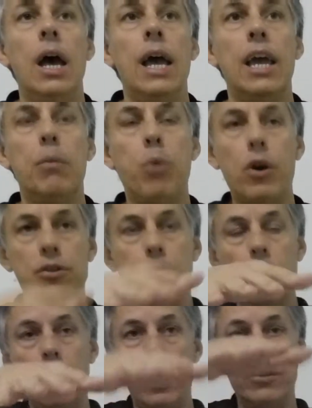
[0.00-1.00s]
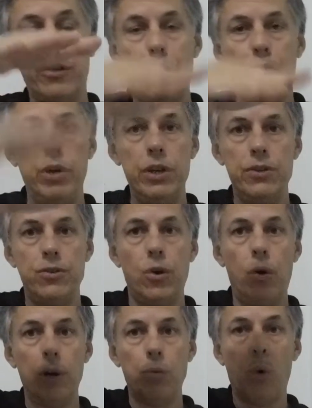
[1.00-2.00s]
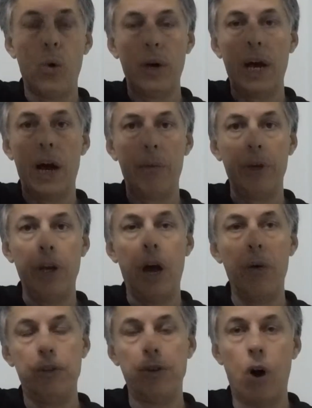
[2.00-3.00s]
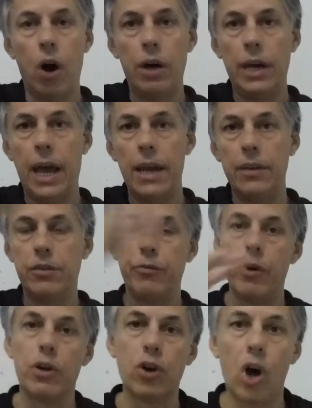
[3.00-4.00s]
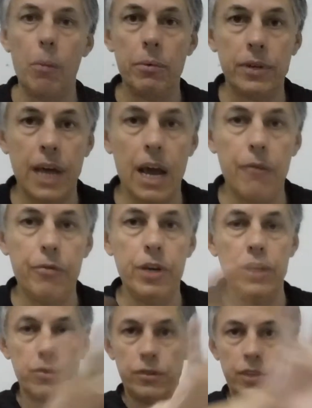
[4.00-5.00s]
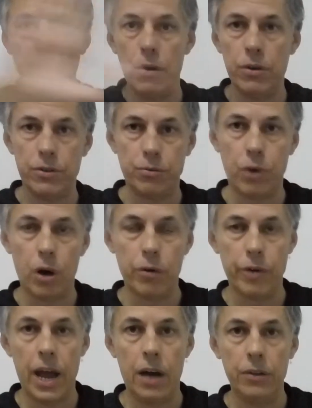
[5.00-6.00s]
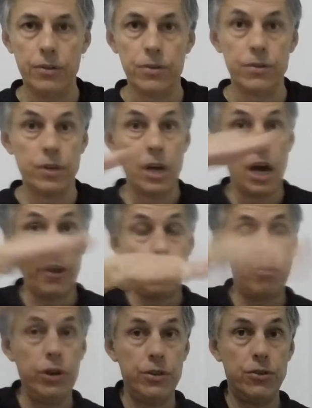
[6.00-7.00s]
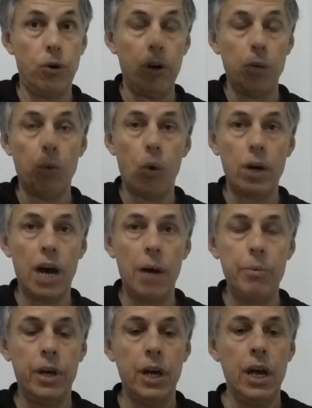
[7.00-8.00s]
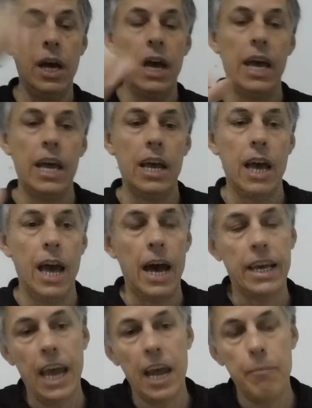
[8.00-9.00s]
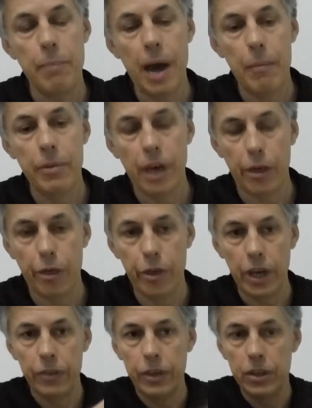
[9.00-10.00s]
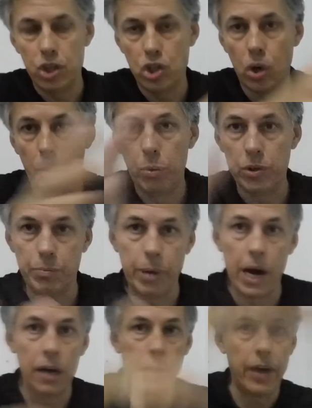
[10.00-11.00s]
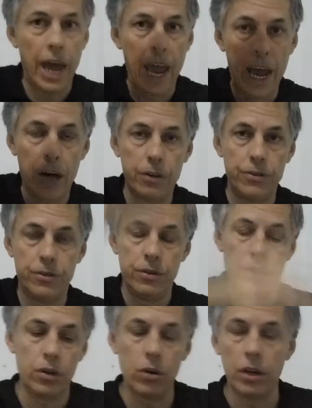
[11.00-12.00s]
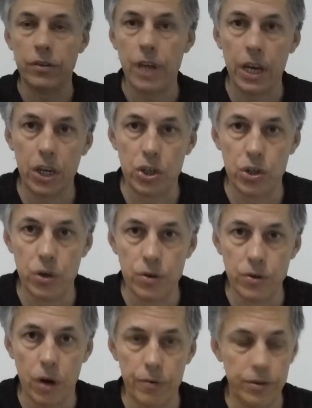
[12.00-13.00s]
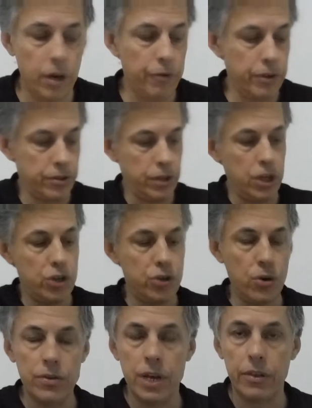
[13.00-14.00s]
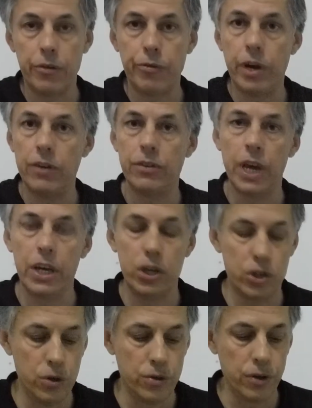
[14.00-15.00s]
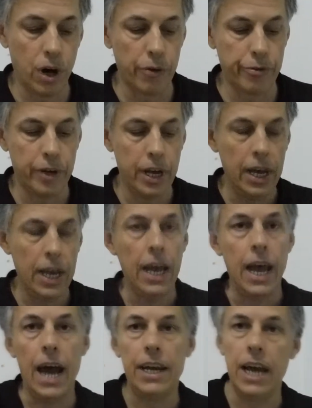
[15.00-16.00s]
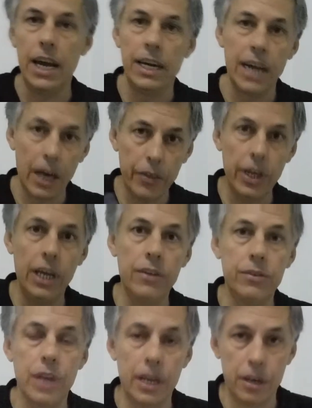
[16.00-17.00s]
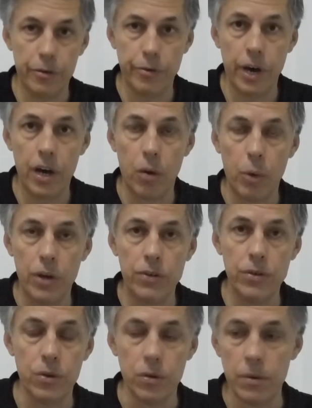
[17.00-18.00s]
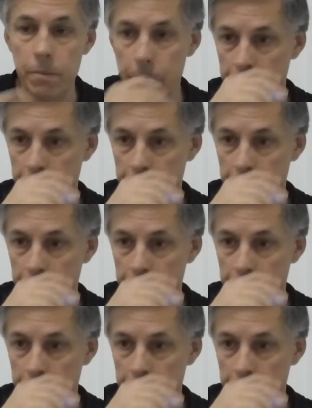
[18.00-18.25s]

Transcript: It was one of those three-story walk-up. You know, in Thailand, it's very common to have these terrace row of houses, a three-story walk-up. Again, maybe they think this shop was part of the house. You've got to take your shoes off. So if you see shoes out the front, take your shoes off. At another internet cafe I went to,